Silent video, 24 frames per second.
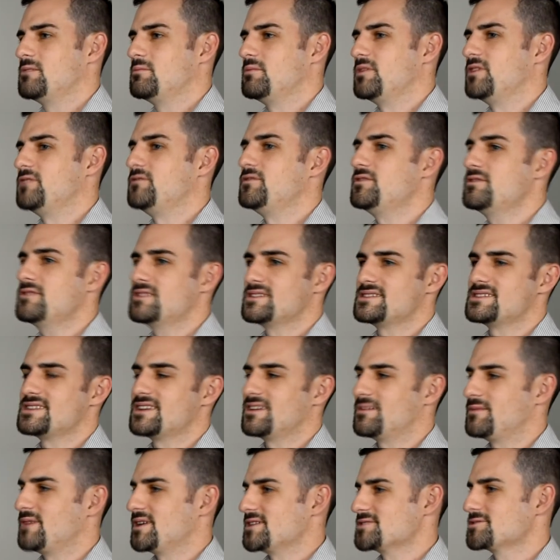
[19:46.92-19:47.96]
But if you can sit
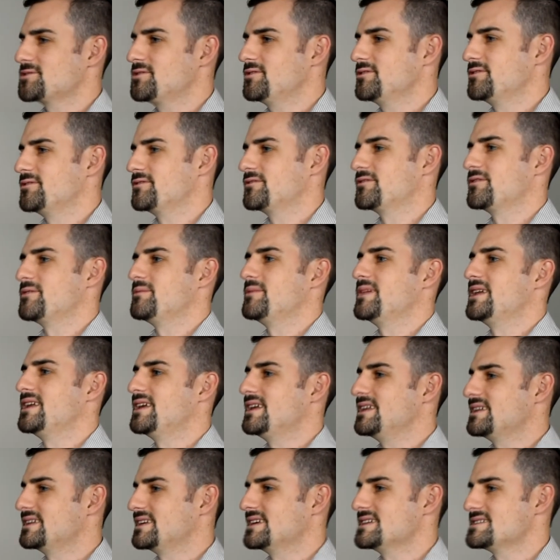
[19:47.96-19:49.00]
on my shoulders for a
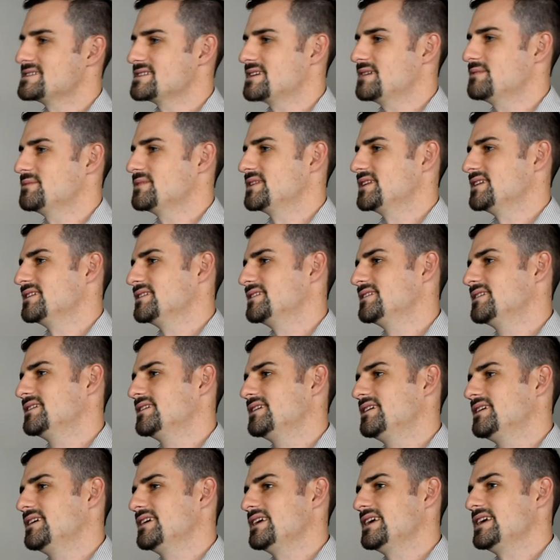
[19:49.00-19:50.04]
minute and get something,
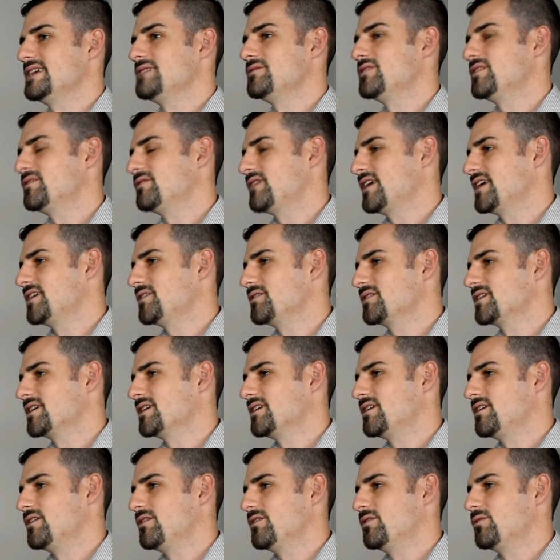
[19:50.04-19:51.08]
even if I don't get
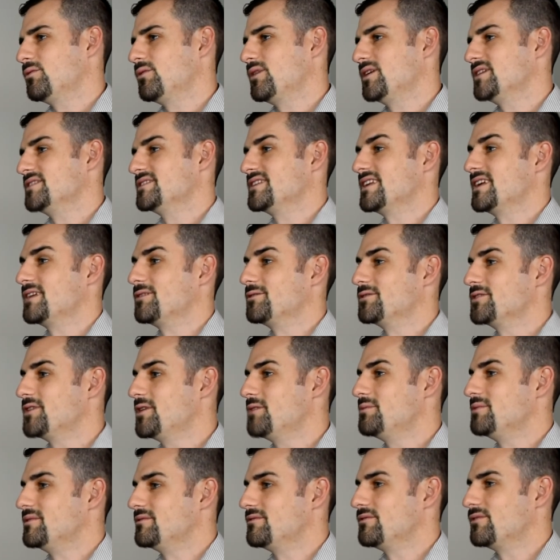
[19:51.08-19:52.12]
all the ones that I was
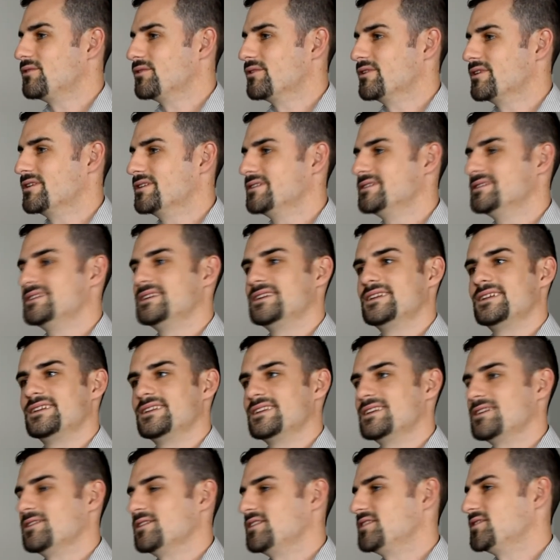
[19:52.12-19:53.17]
hoping for,
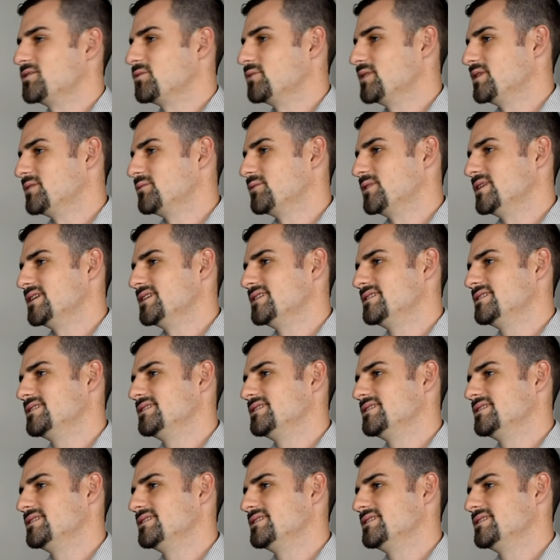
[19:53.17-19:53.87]
it's a win-win.